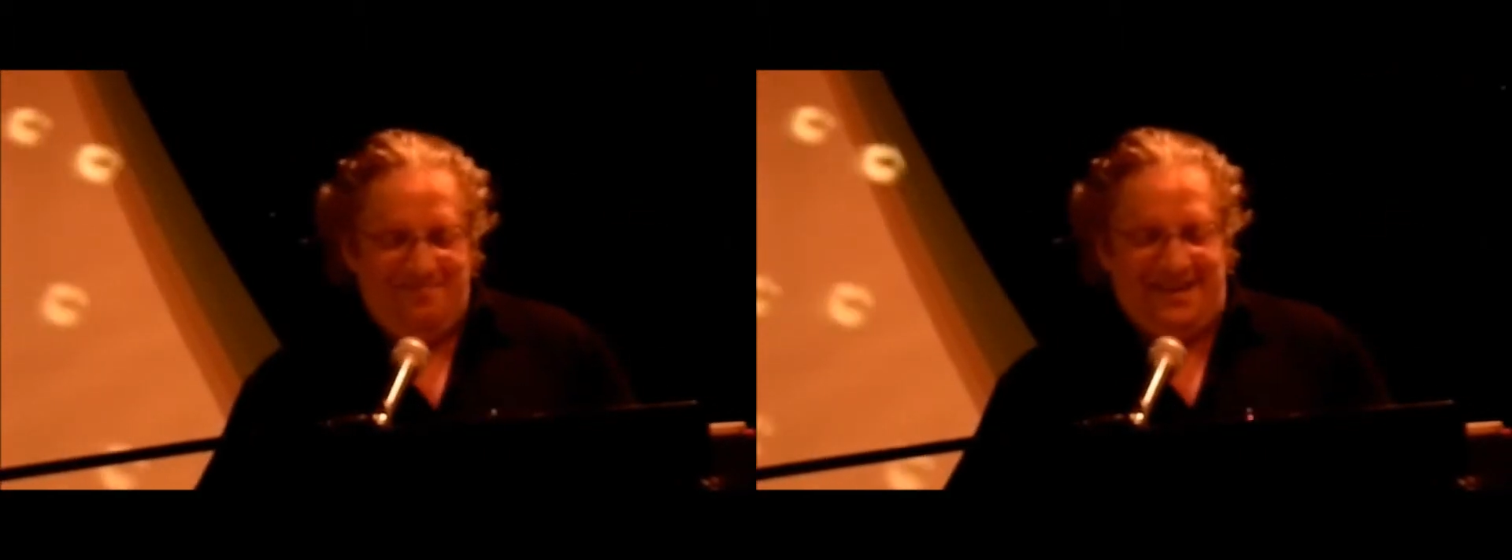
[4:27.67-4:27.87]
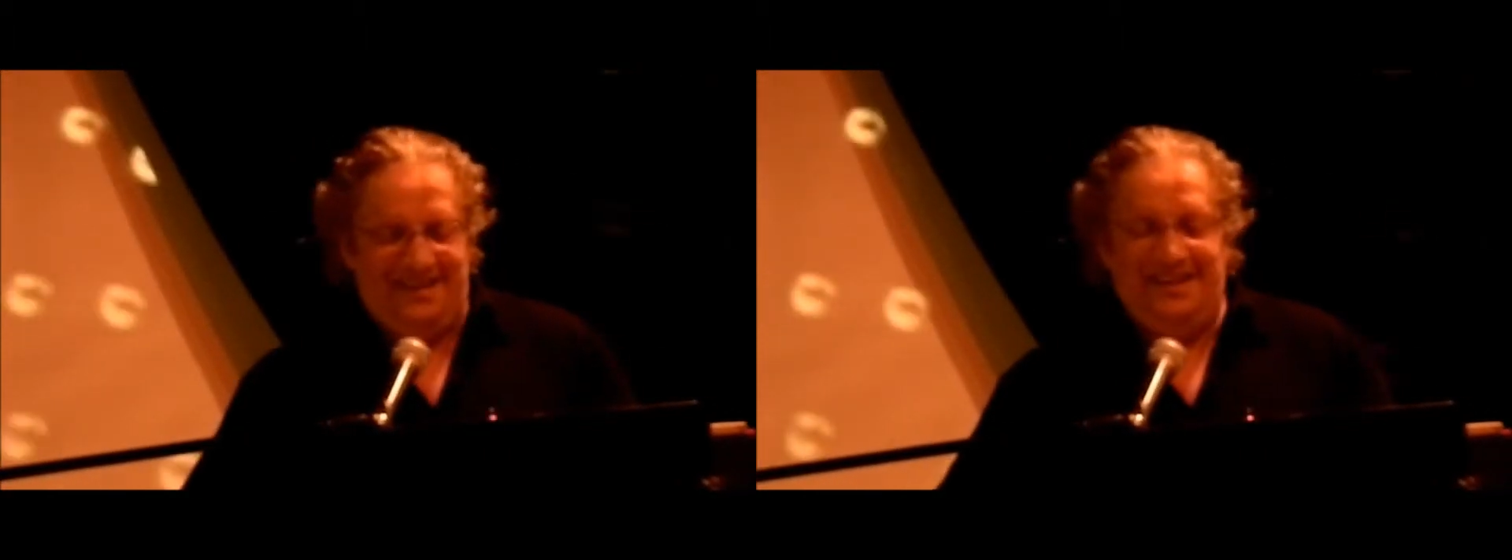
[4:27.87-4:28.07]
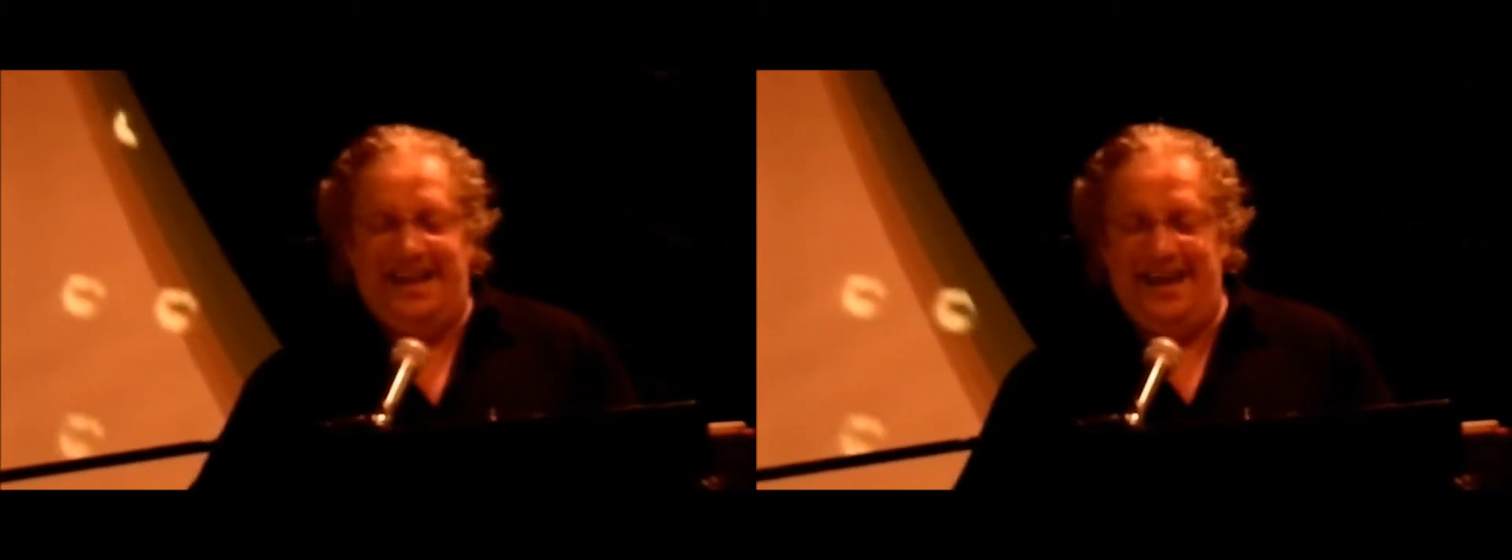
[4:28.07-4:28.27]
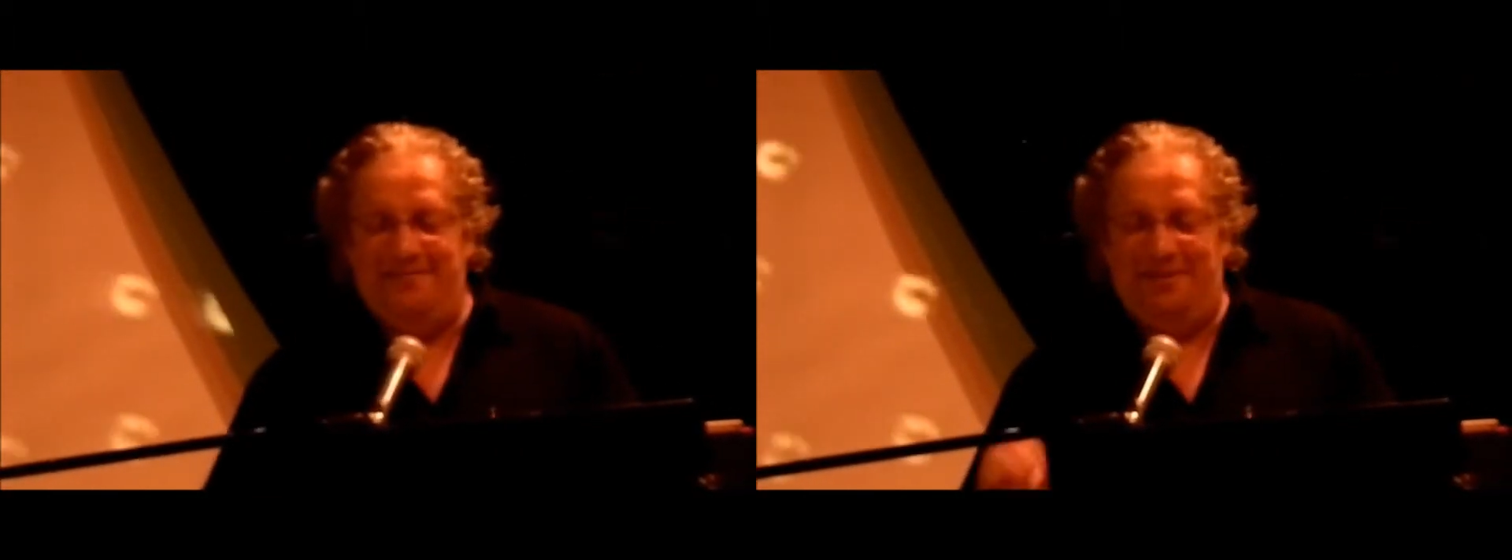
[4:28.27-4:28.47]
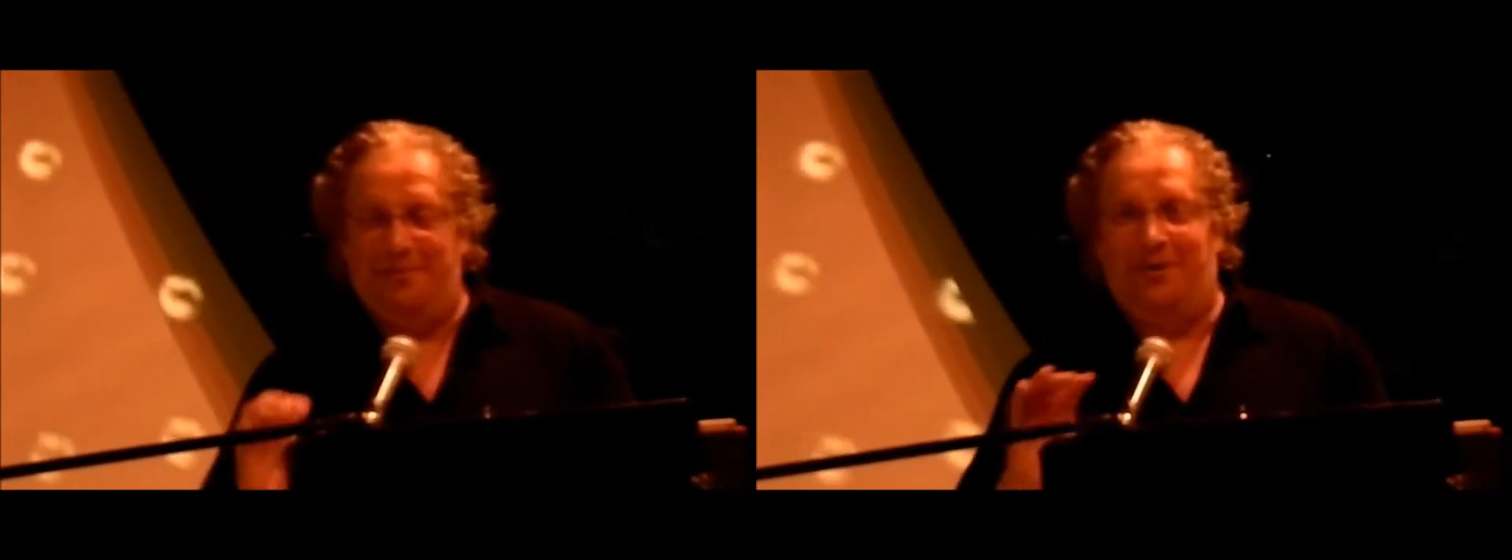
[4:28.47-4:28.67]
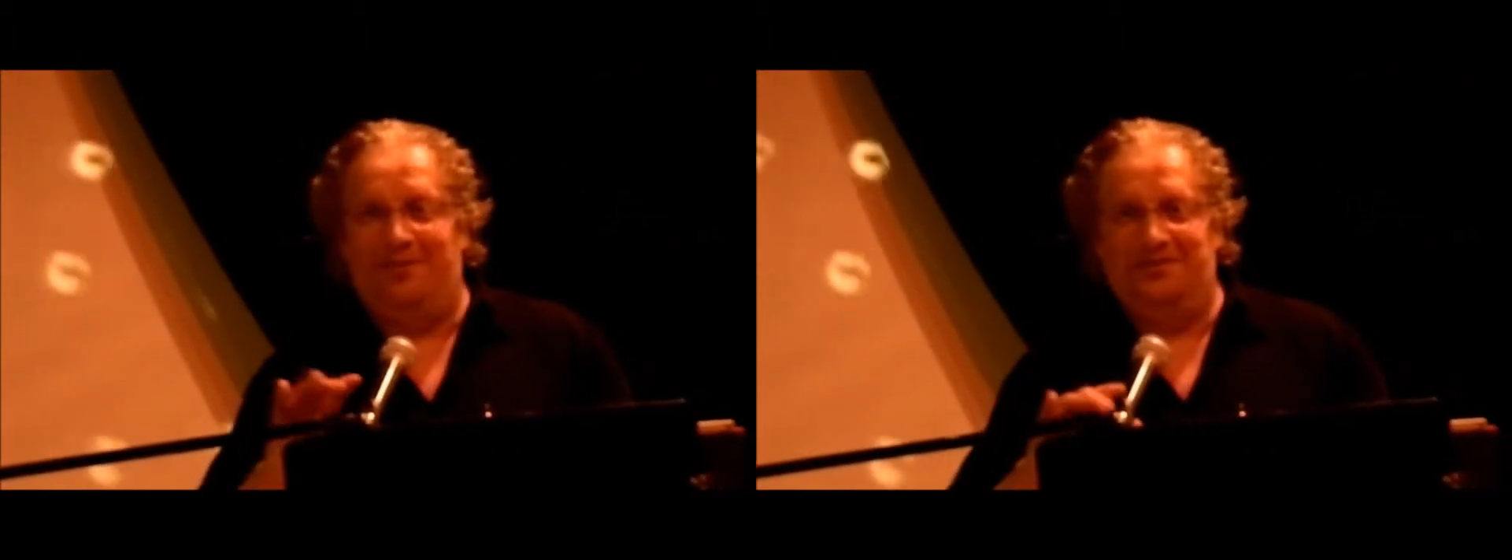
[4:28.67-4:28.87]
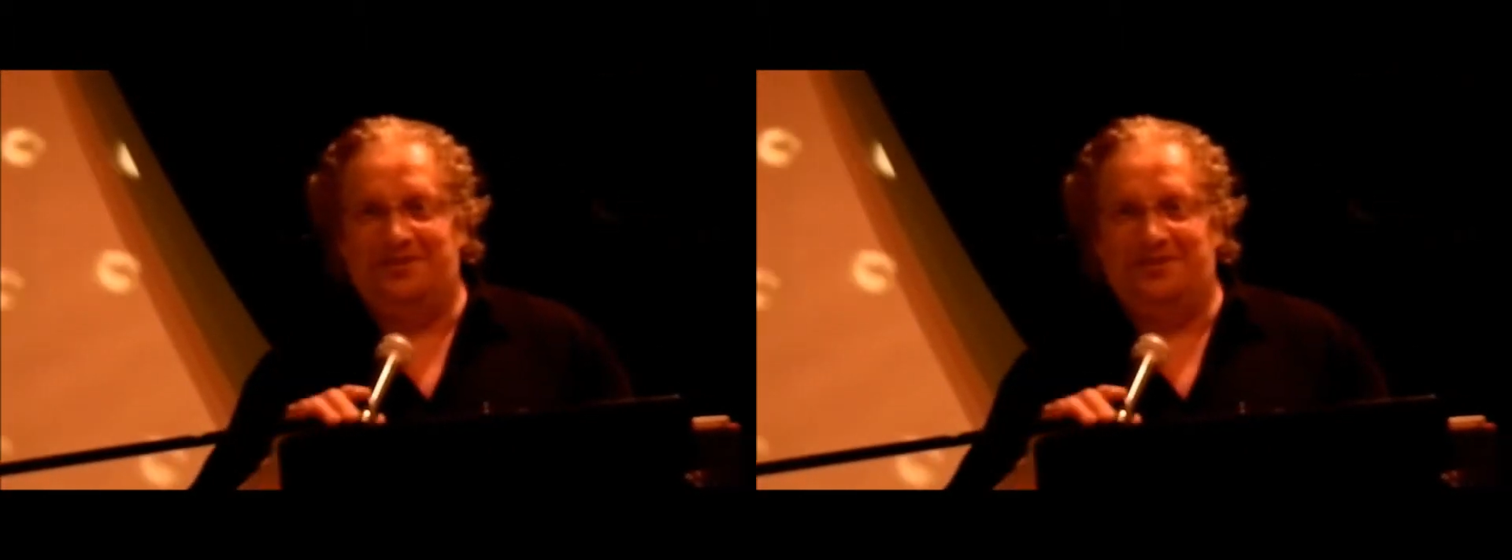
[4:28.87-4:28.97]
And the name of the poem is